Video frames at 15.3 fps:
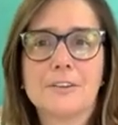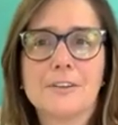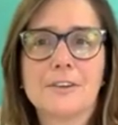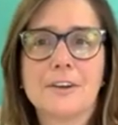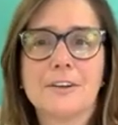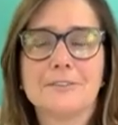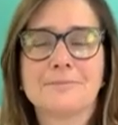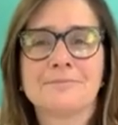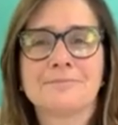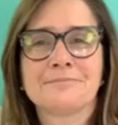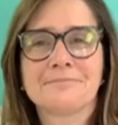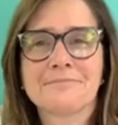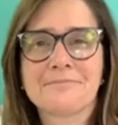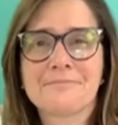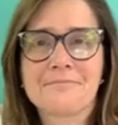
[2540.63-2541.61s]
So
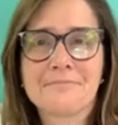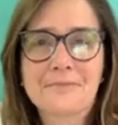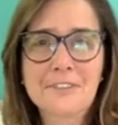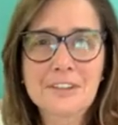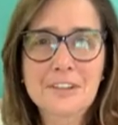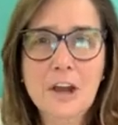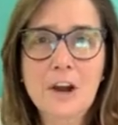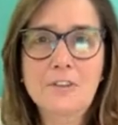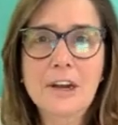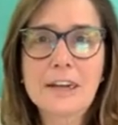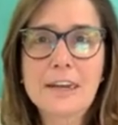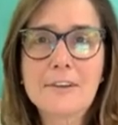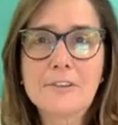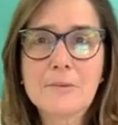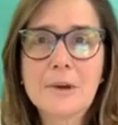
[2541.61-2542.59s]
all
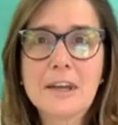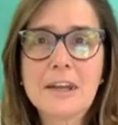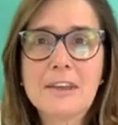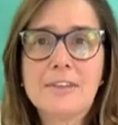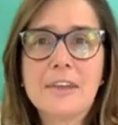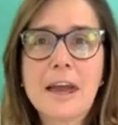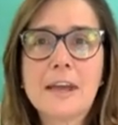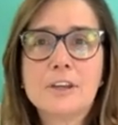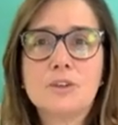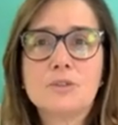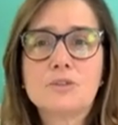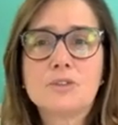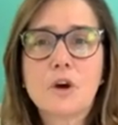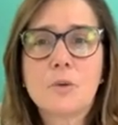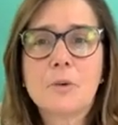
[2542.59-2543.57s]
right, everybody, thank you
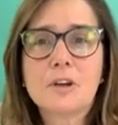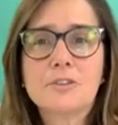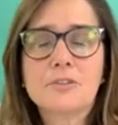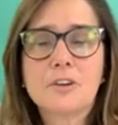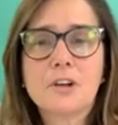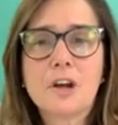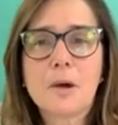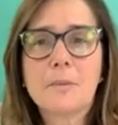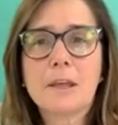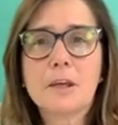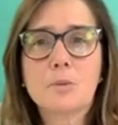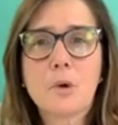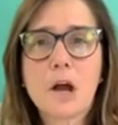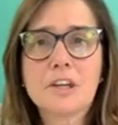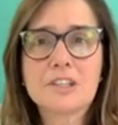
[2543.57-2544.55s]
so much for coming
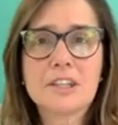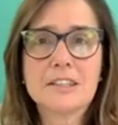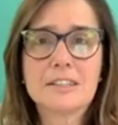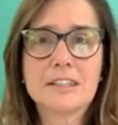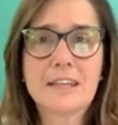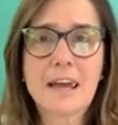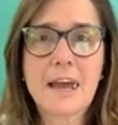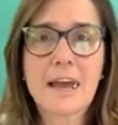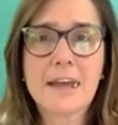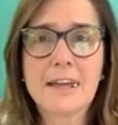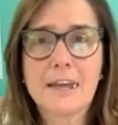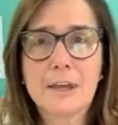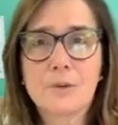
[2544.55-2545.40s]
and watching today.